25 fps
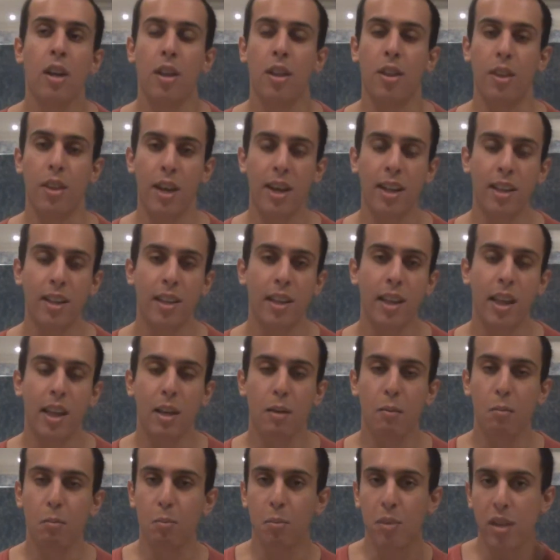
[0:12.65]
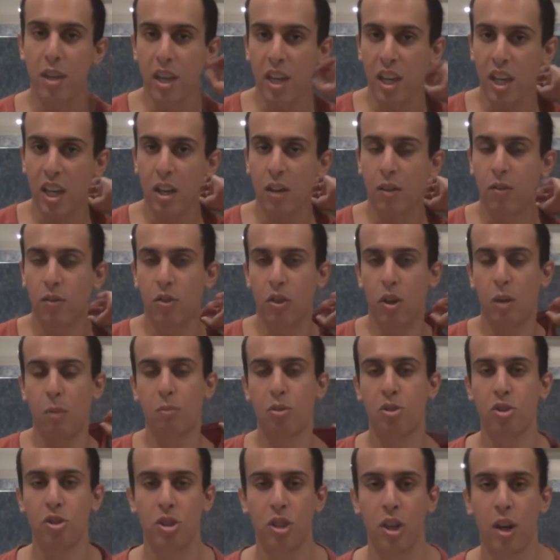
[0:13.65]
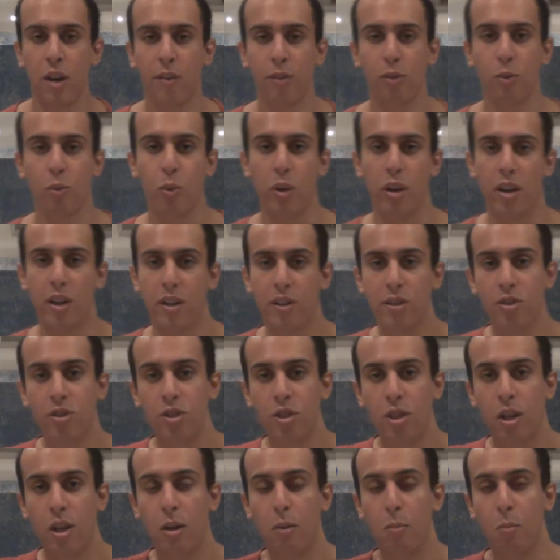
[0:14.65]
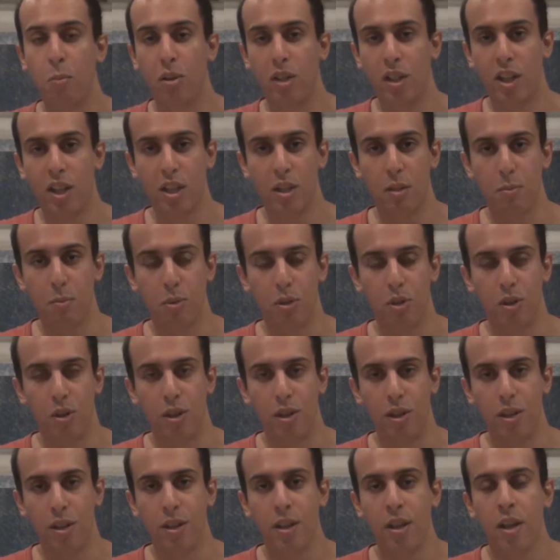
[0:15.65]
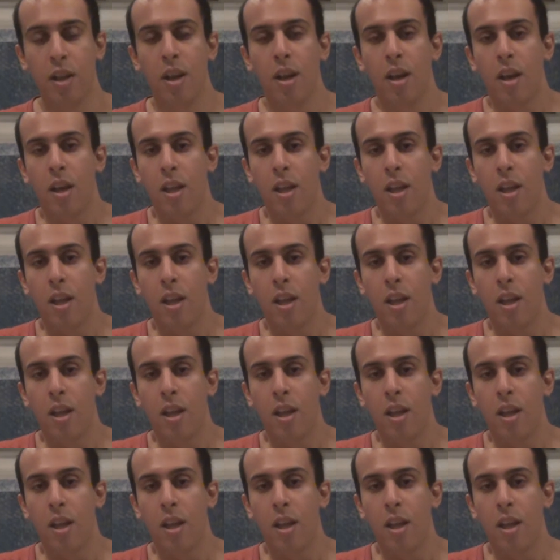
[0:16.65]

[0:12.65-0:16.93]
that game being From Software's Bloodborne.